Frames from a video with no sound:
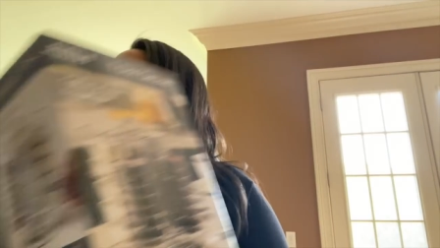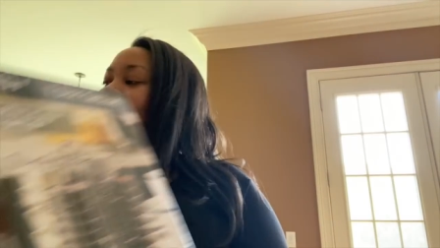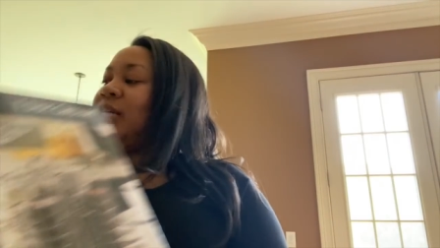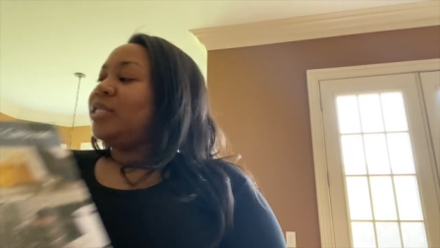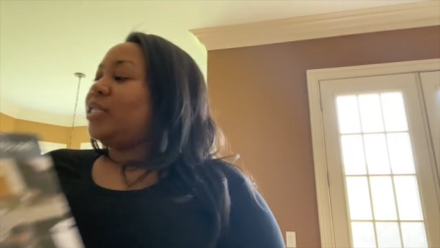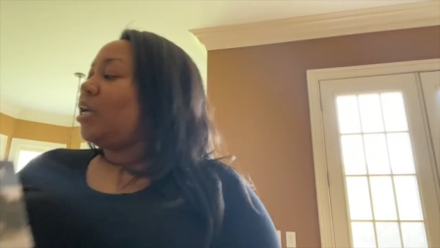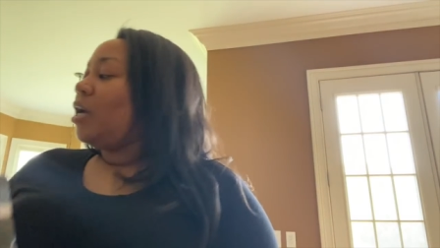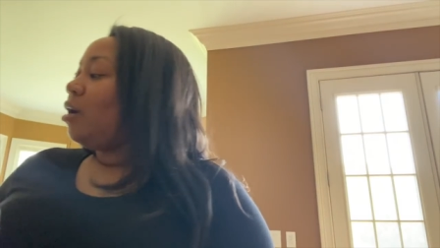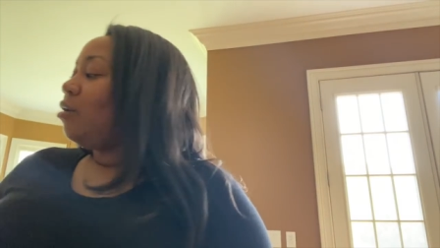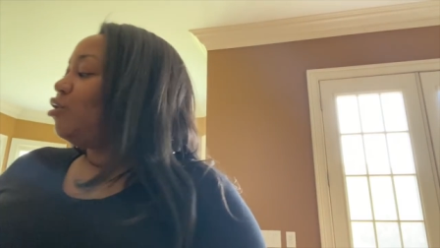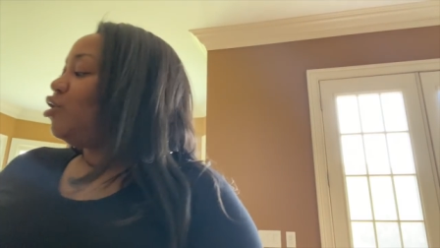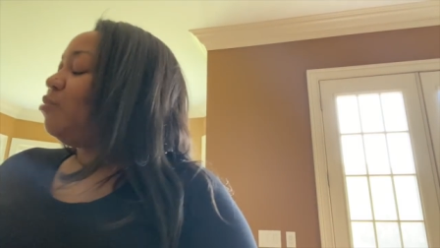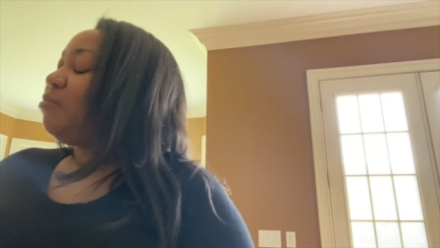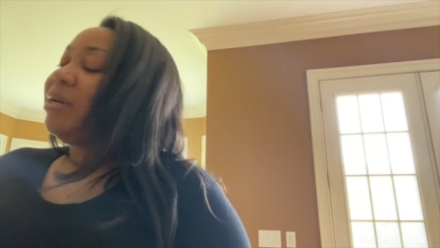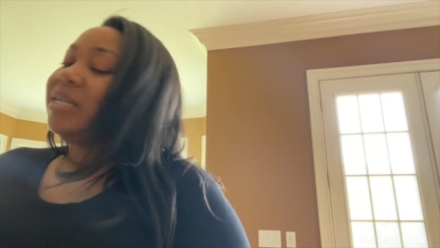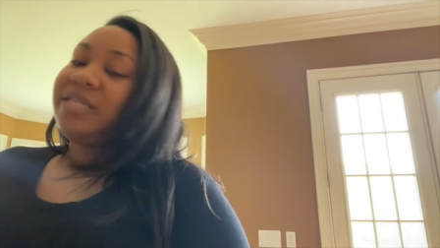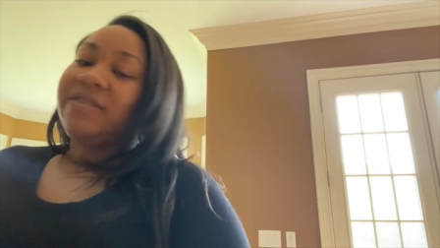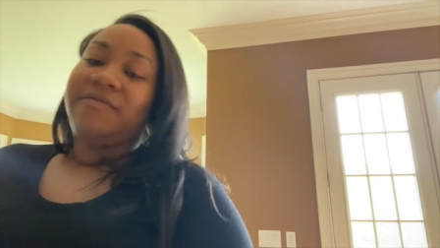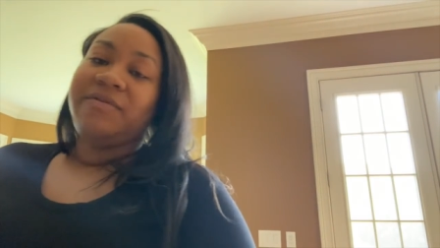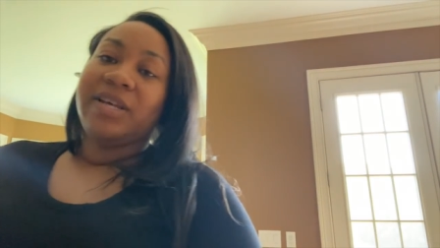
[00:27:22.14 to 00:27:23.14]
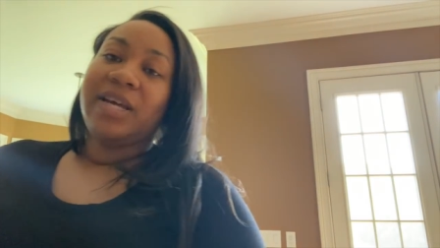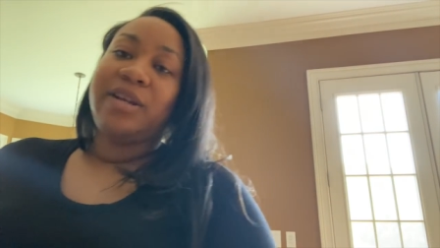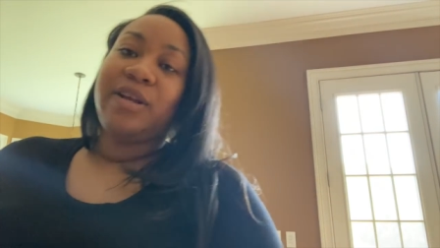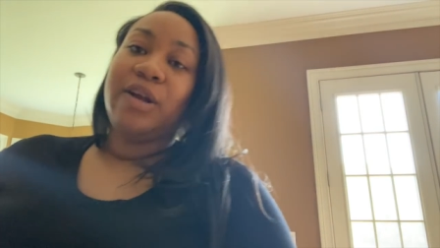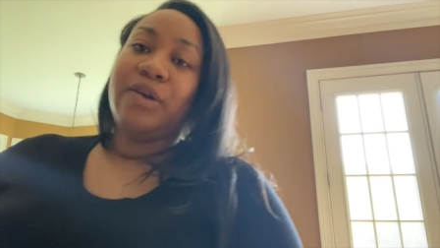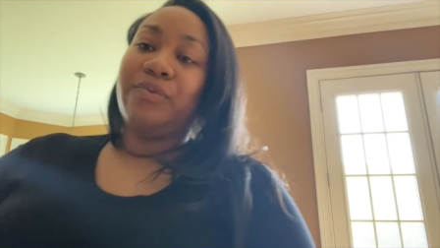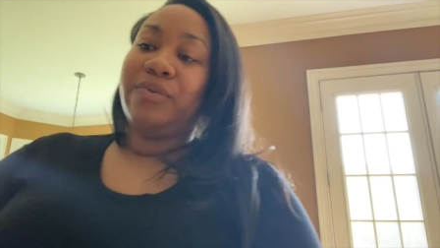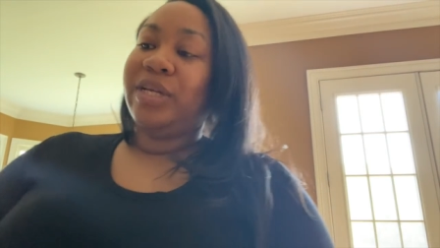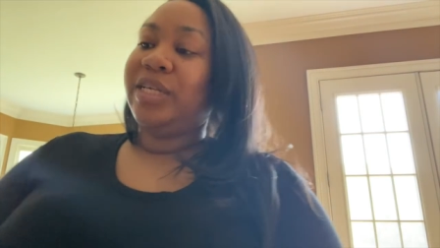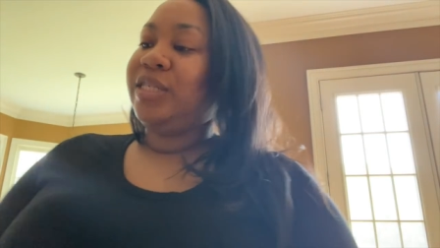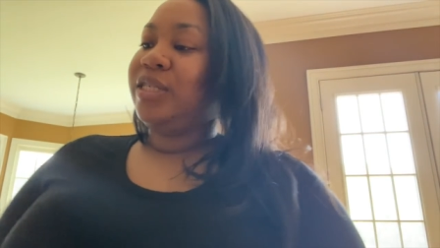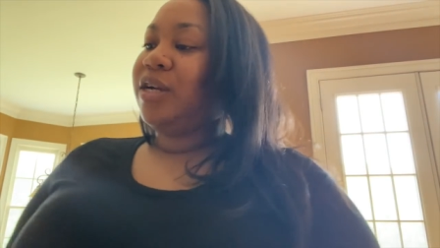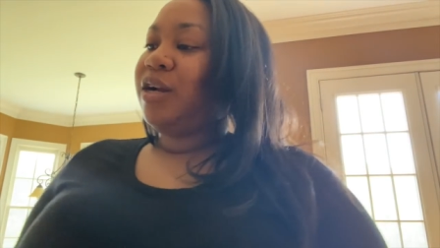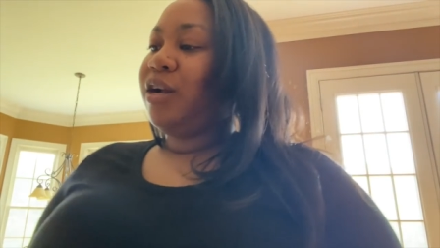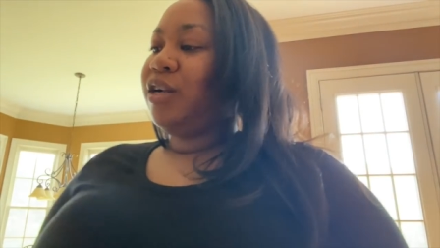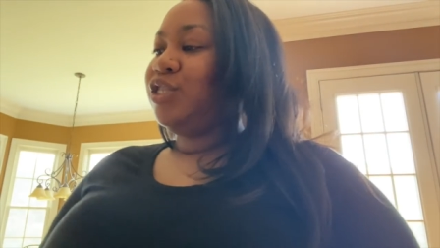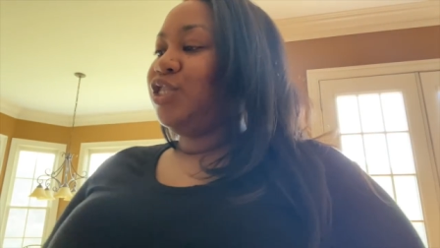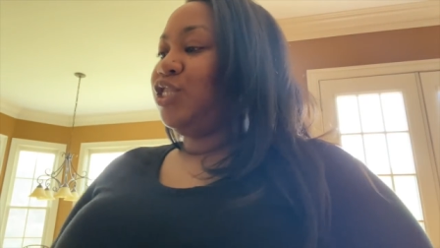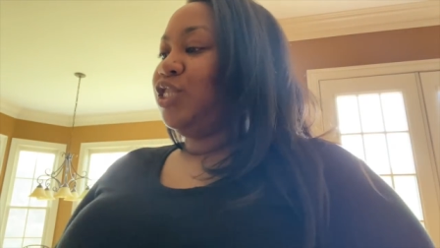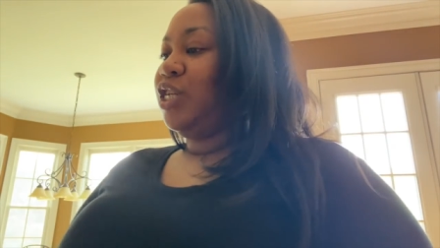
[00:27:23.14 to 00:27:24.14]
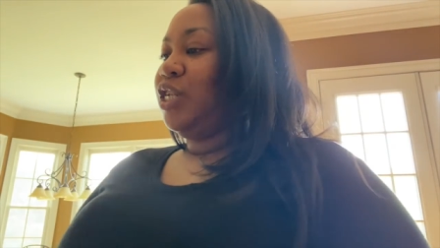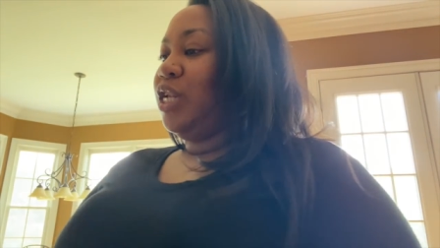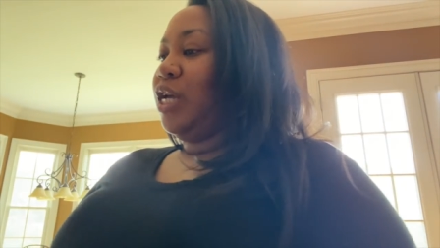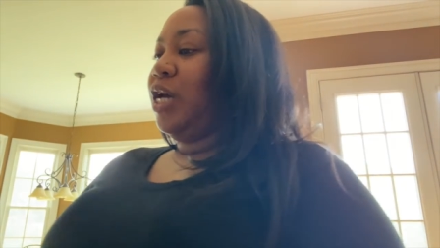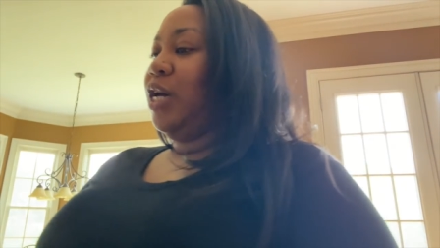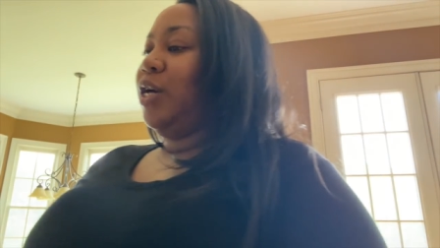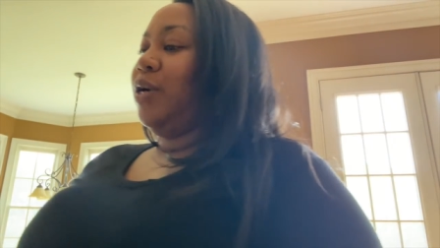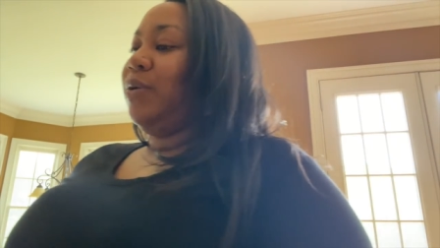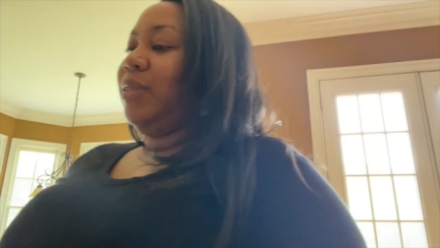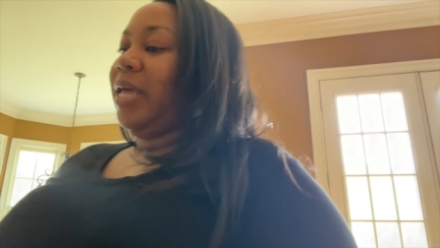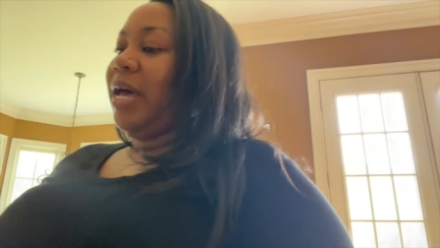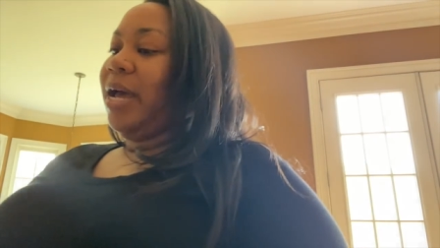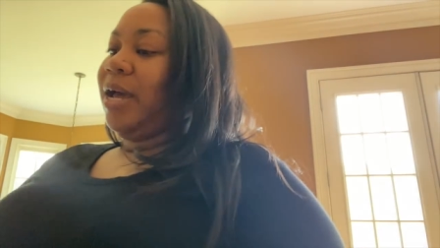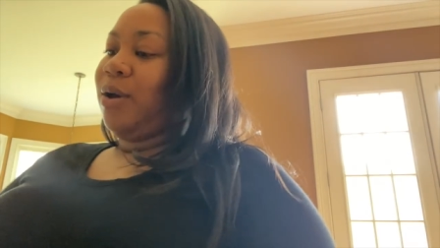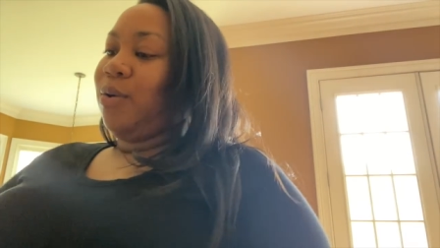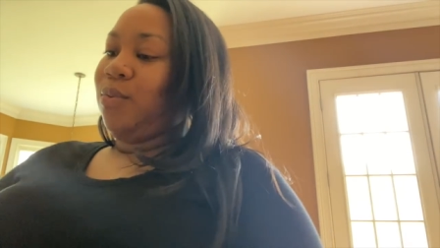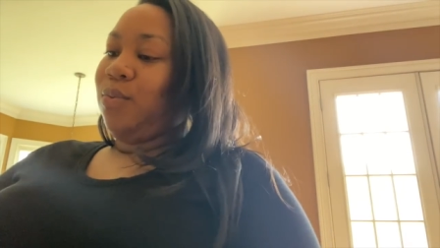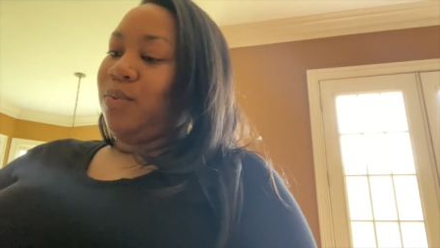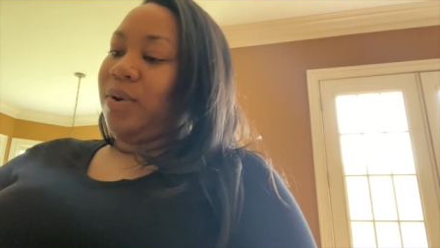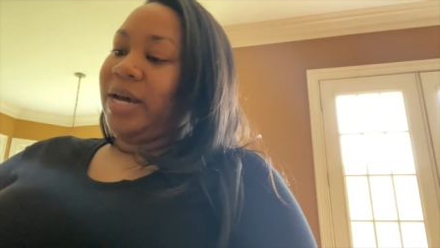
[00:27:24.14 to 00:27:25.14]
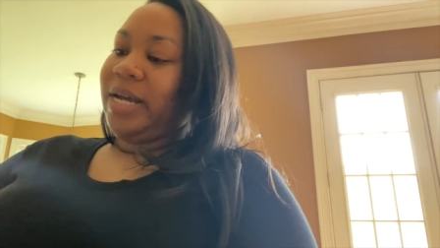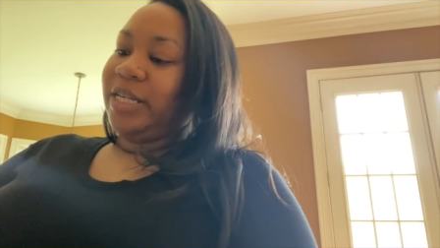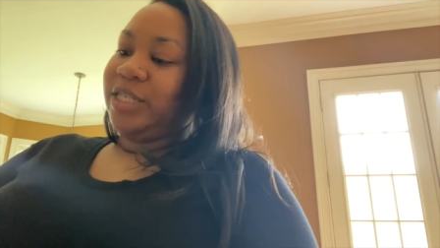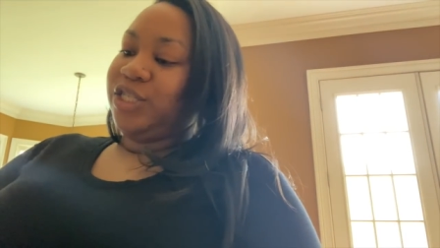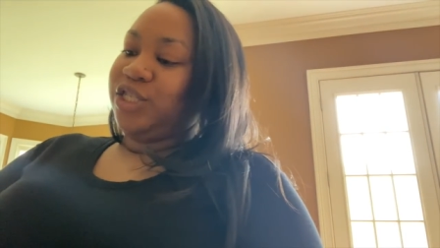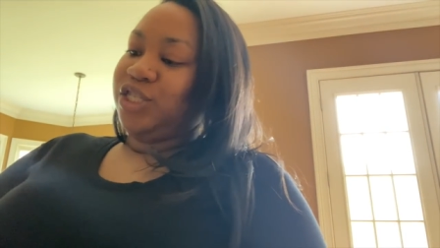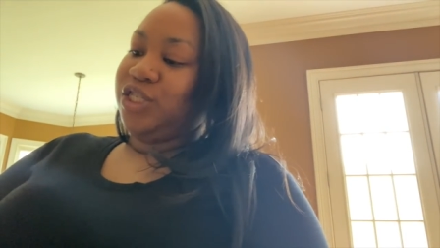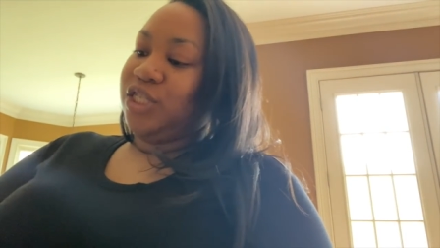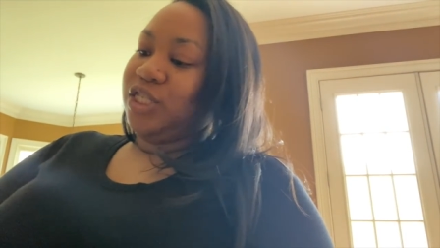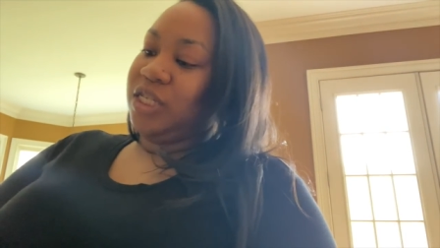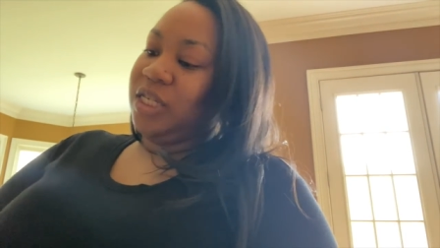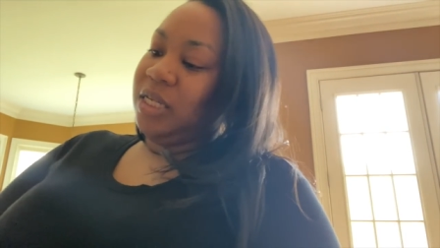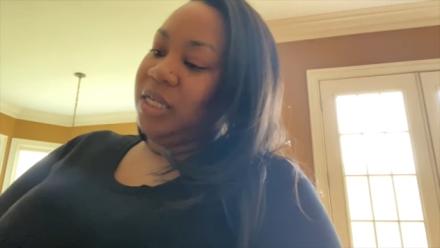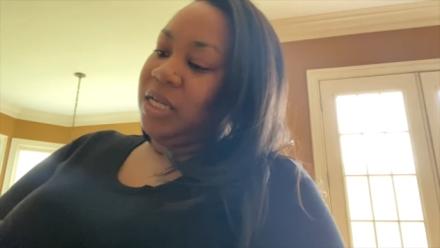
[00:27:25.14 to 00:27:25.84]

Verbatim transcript: So she must have done her research to know like which